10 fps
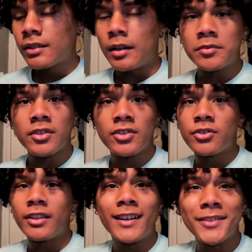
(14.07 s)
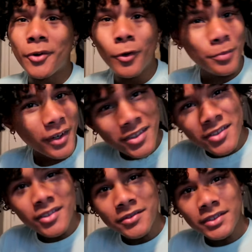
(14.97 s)
i'm just gonna show you guys the whole
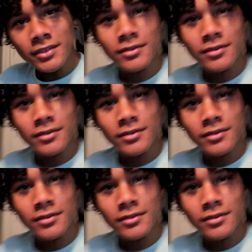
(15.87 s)
process of it